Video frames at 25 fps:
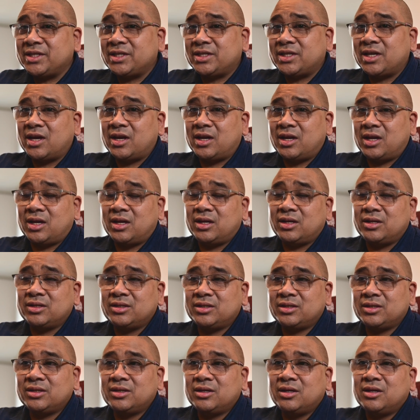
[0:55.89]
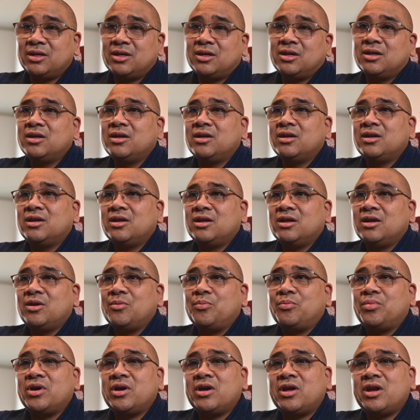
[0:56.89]
settings.
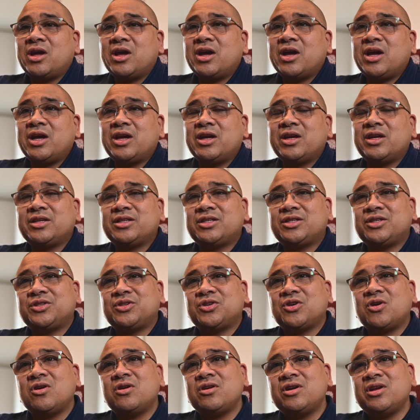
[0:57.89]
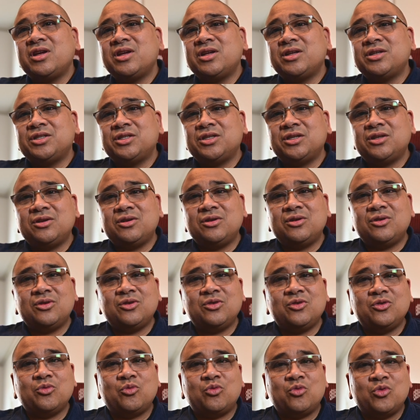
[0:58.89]
But I started
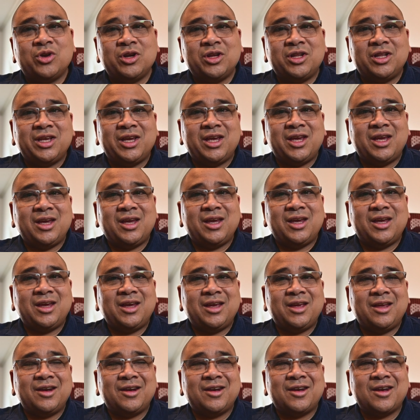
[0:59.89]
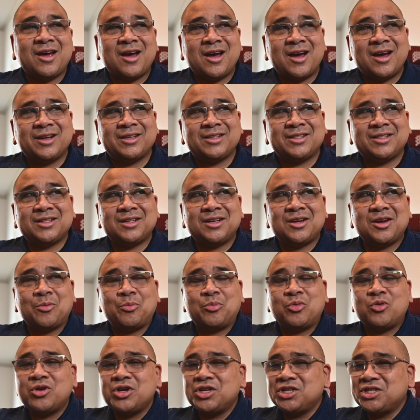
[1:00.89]
to really not
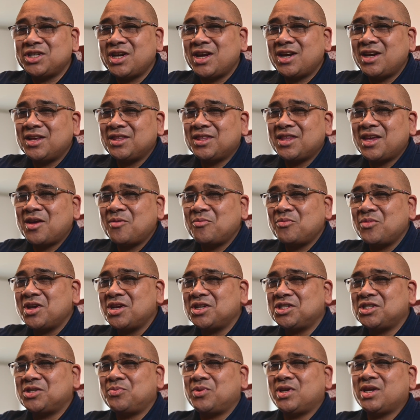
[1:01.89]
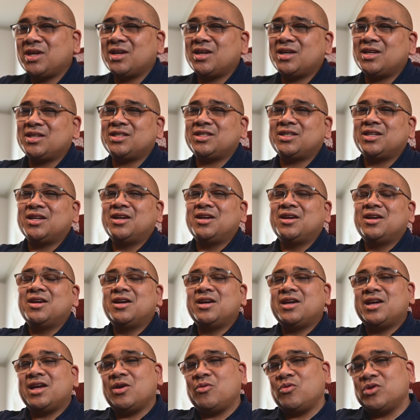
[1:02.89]
appreciate it that much because
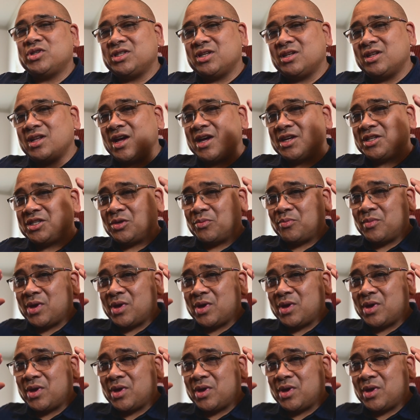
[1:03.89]
it was a lot to